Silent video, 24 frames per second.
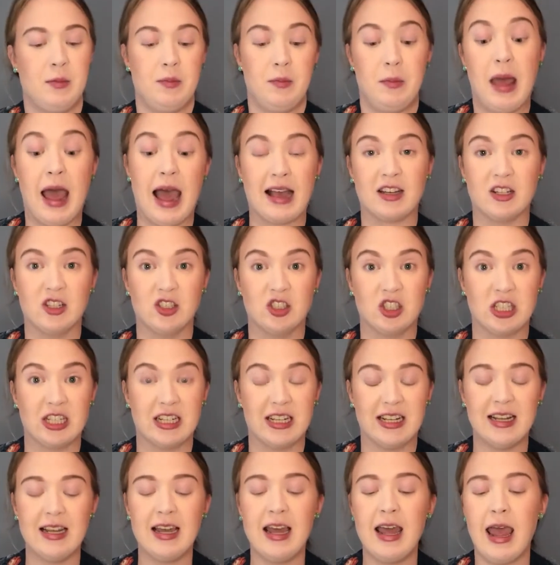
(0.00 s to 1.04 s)

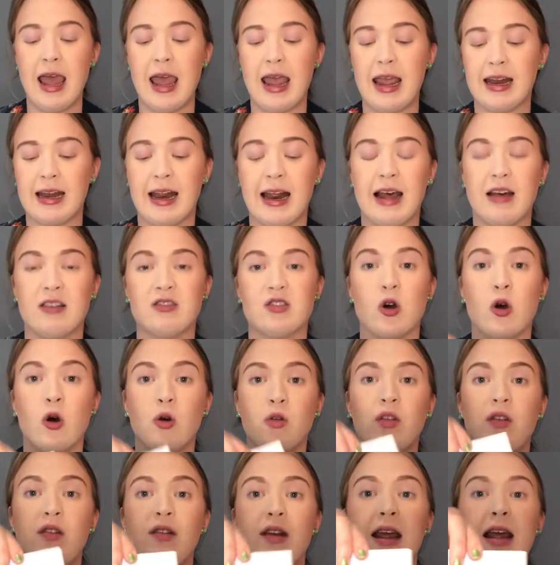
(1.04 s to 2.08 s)
packaging and it has all
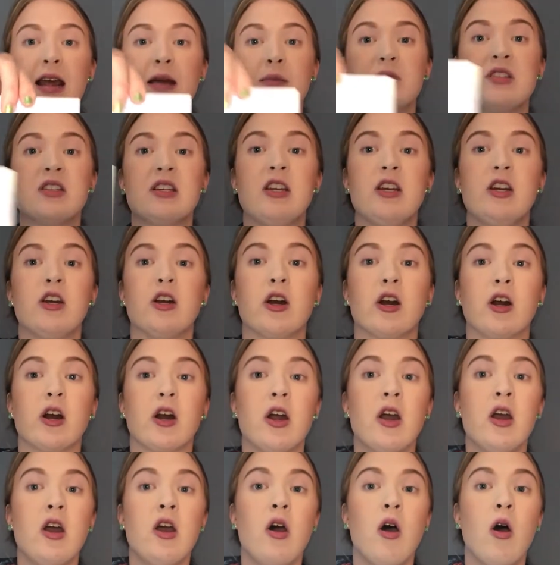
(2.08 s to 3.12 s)
the names here
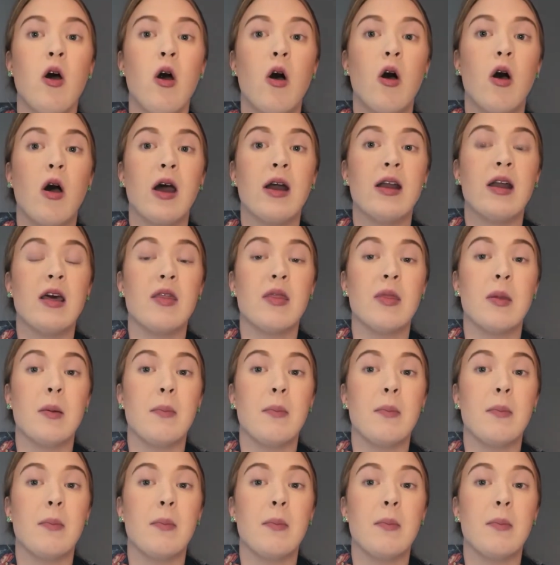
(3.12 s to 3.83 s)
on the